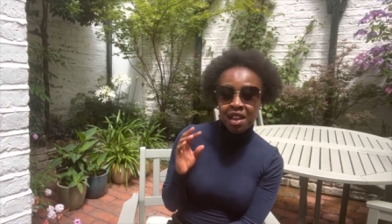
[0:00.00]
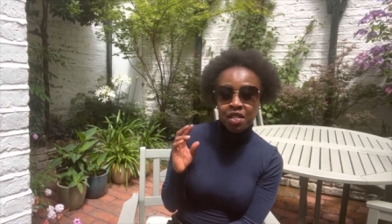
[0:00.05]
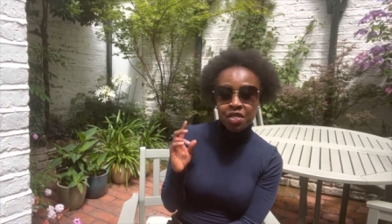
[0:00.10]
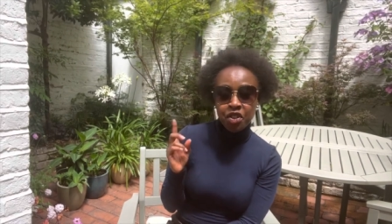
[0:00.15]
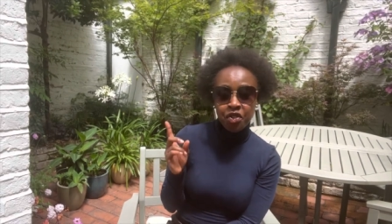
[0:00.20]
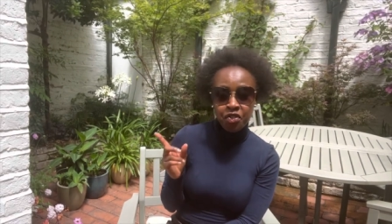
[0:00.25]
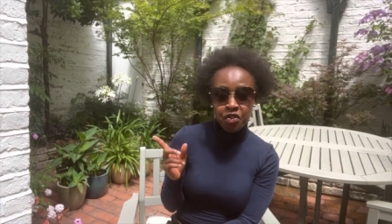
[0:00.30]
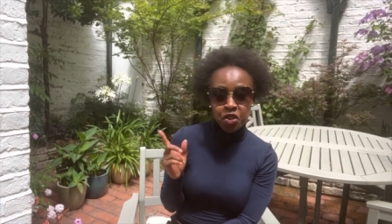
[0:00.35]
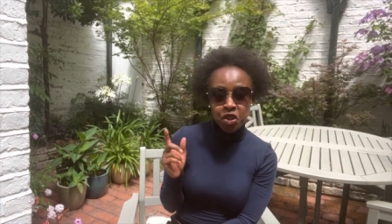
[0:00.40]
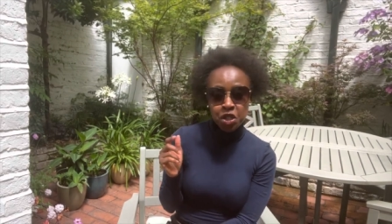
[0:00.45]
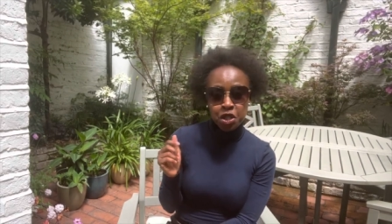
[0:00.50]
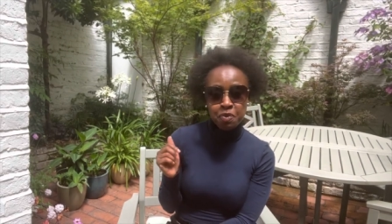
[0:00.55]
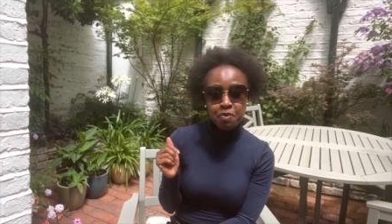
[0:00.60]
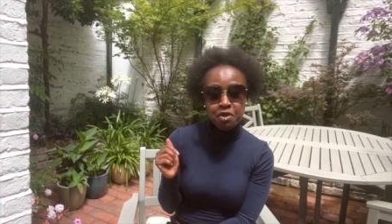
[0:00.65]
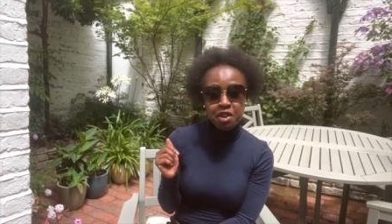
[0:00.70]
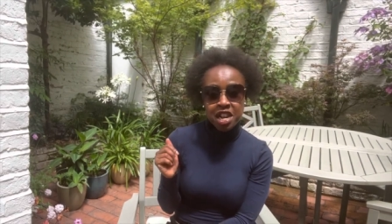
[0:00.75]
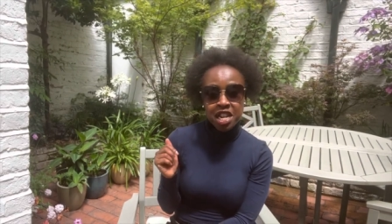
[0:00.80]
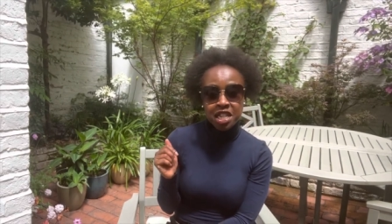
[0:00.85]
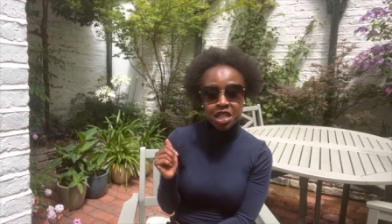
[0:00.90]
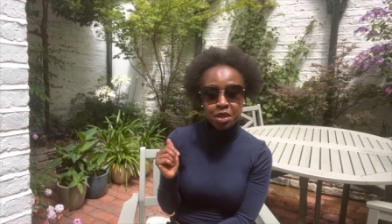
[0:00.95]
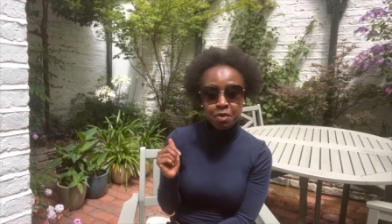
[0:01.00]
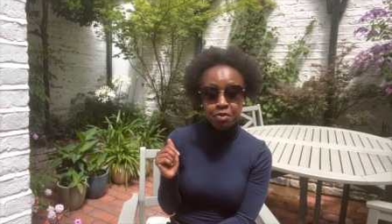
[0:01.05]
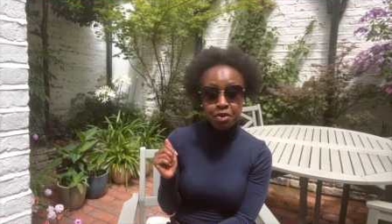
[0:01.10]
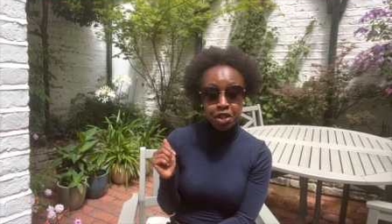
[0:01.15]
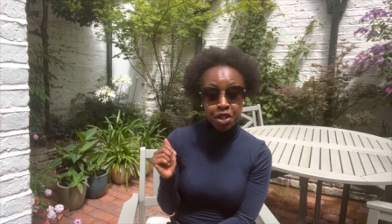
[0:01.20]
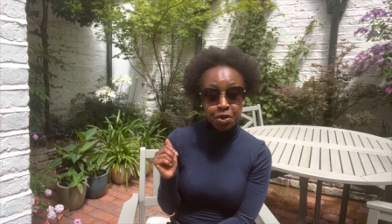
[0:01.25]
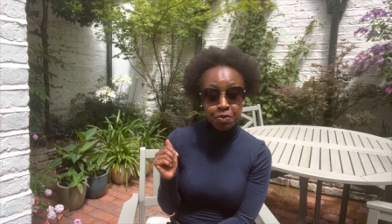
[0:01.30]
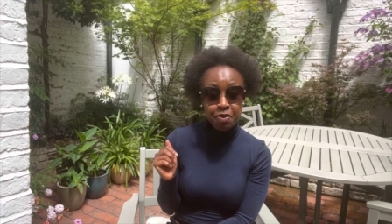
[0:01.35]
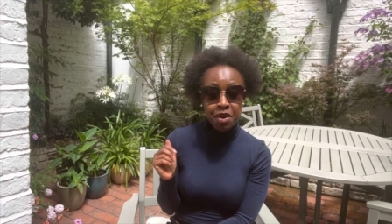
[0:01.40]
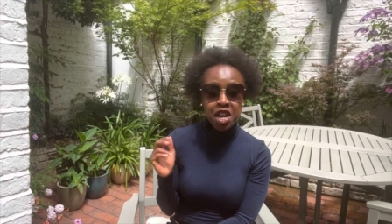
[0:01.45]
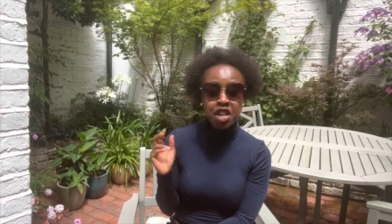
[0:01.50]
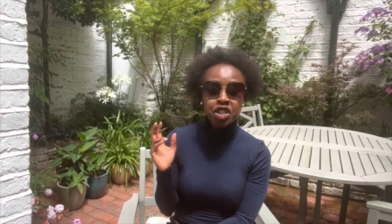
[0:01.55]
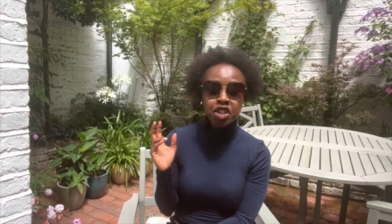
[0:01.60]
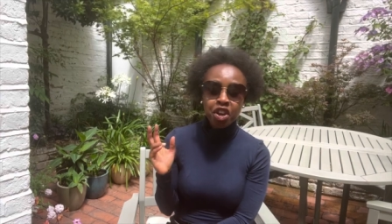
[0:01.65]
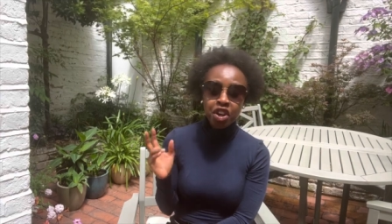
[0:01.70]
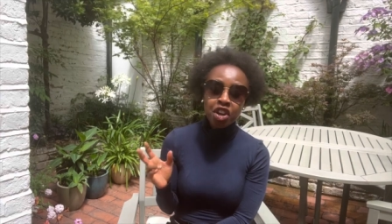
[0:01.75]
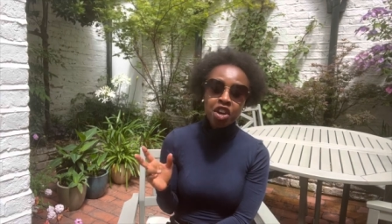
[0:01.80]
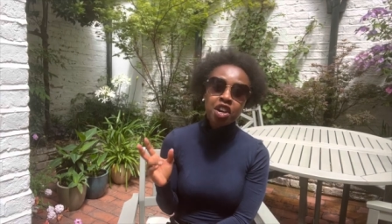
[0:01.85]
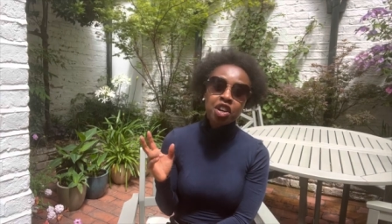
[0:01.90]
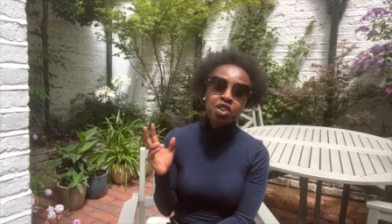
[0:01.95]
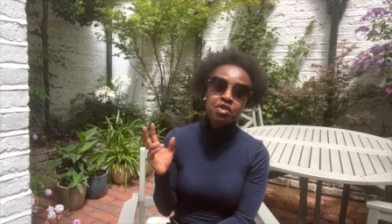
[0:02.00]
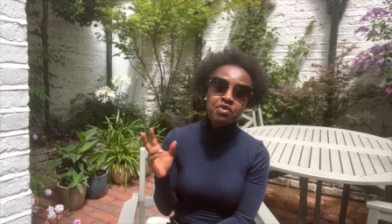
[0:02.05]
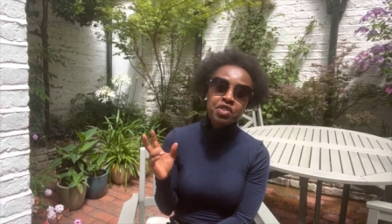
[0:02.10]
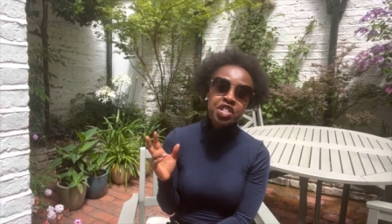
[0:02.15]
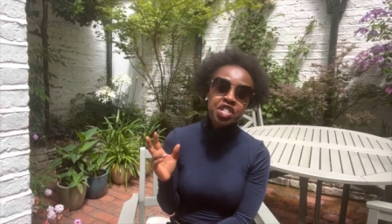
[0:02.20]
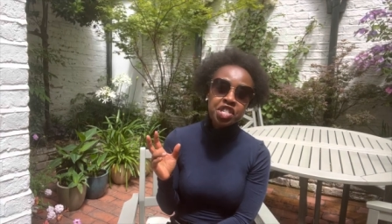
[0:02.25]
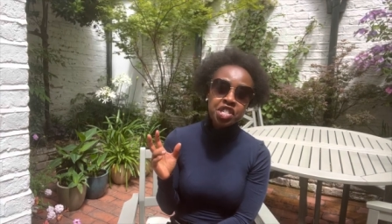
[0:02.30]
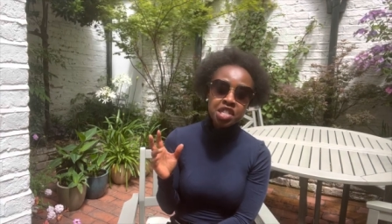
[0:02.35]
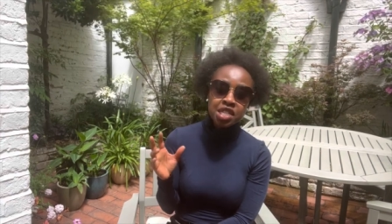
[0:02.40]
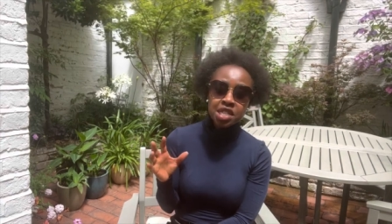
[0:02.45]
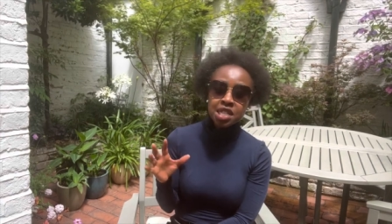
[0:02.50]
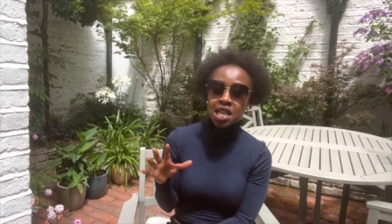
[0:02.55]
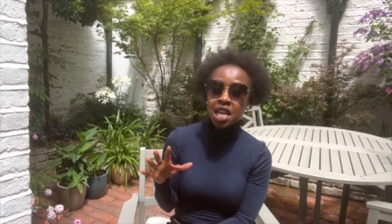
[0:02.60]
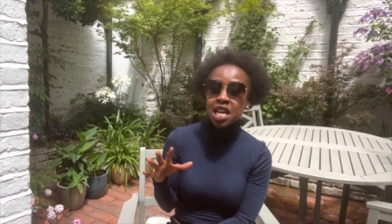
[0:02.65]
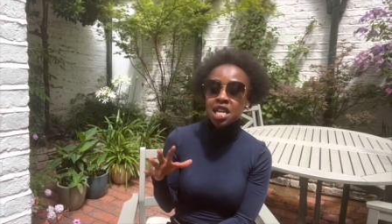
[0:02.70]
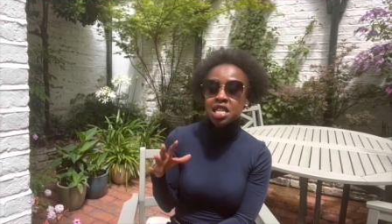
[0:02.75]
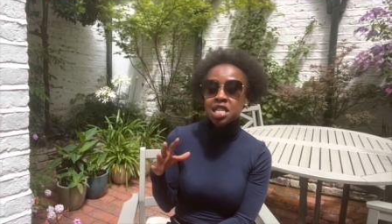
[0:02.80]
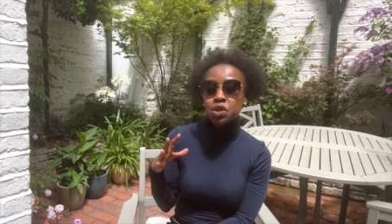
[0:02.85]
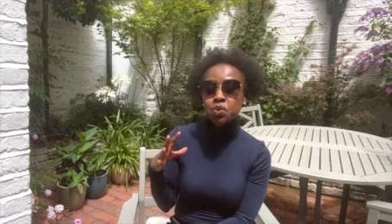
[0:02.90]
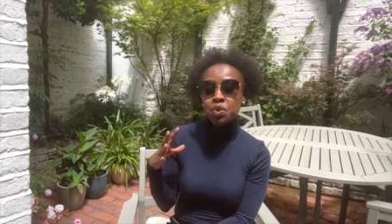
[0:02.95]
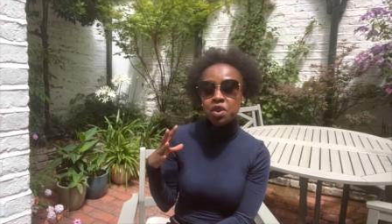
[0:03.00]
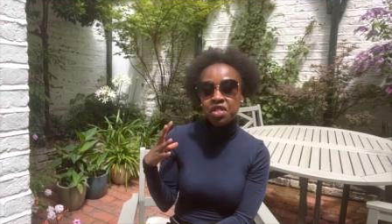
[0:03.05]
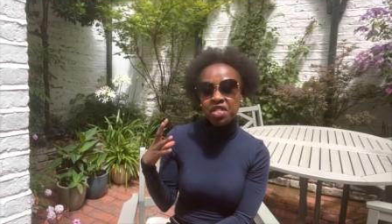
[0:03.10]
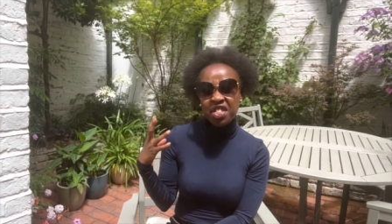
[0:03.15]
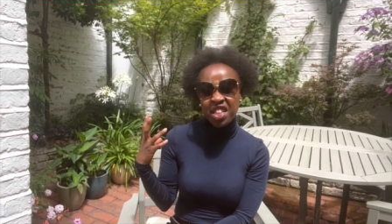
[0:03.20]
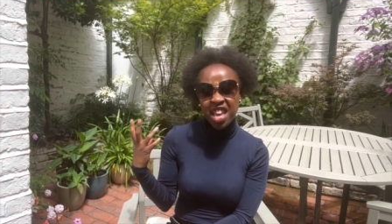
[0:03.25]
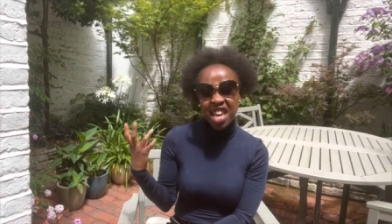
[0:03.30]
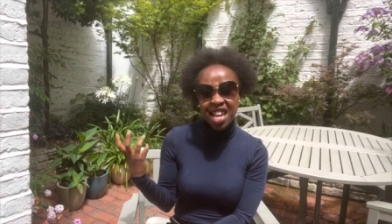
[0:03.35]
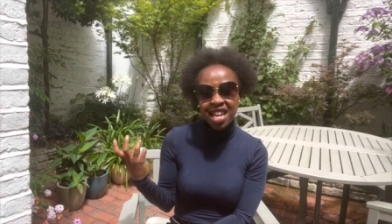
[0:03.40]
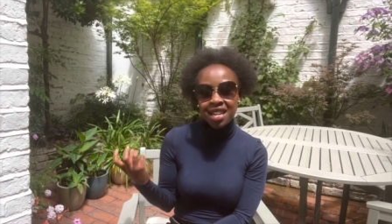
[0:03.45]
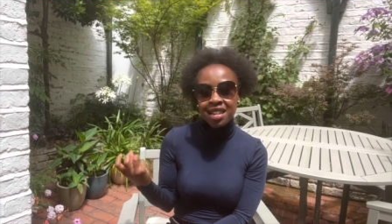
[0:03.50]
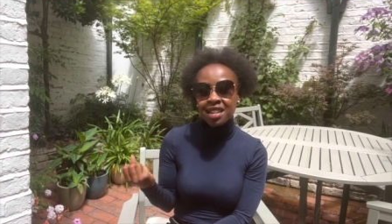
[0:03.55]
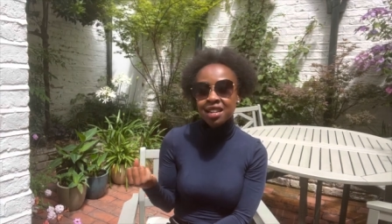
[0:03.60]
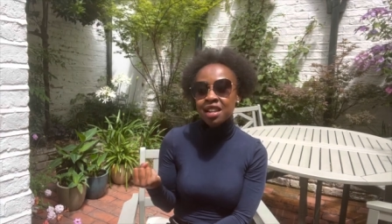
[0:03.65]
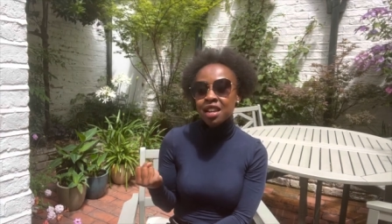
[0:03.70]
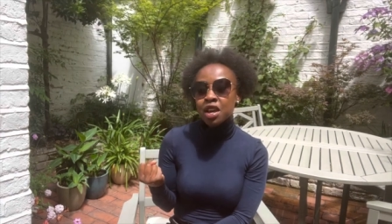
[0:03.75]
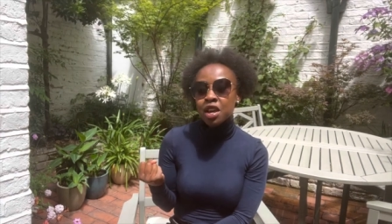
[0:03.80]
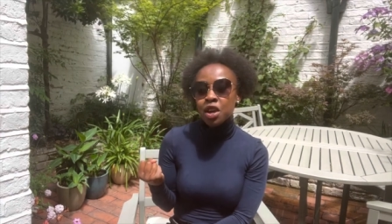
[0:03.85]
the first brand, the British brand Kirk Originals, is within